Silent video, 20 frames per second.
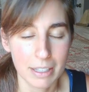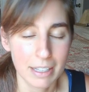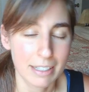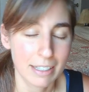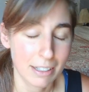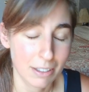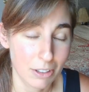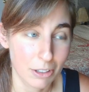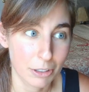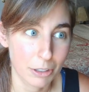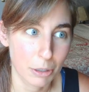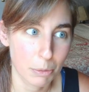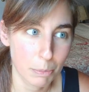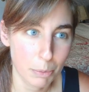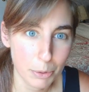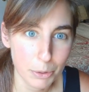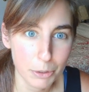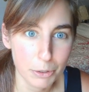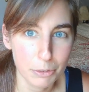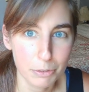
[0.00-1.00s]
They take longer to
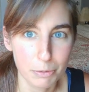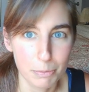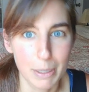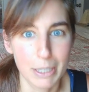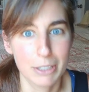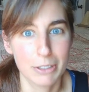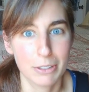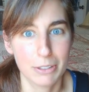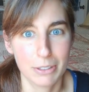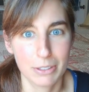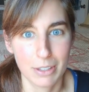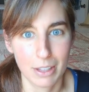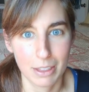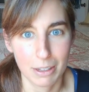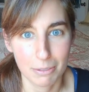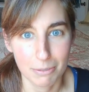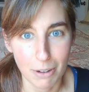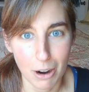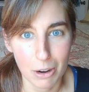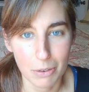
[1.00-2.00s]
proof, make sure there's
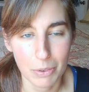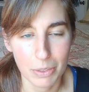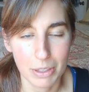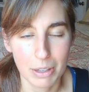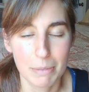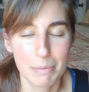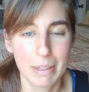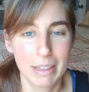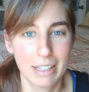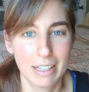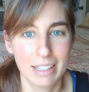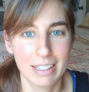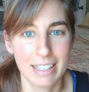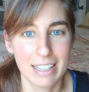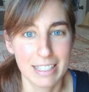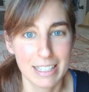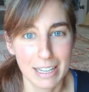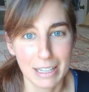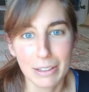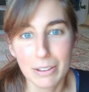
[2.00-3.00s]
nothing wrong with them, and then they
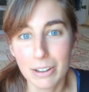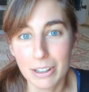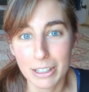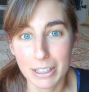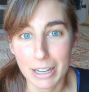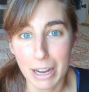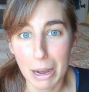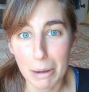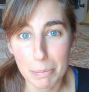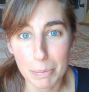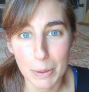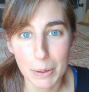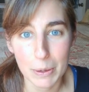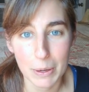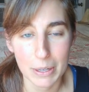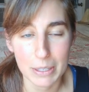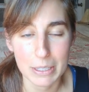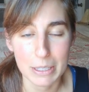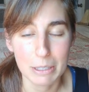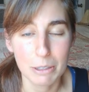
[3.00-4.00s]
take longer to upload
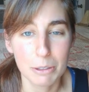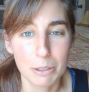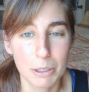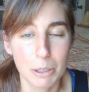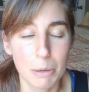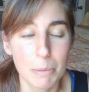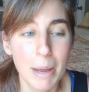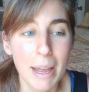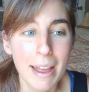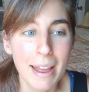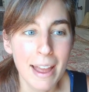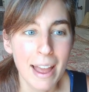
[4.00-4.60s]
onto YouTube.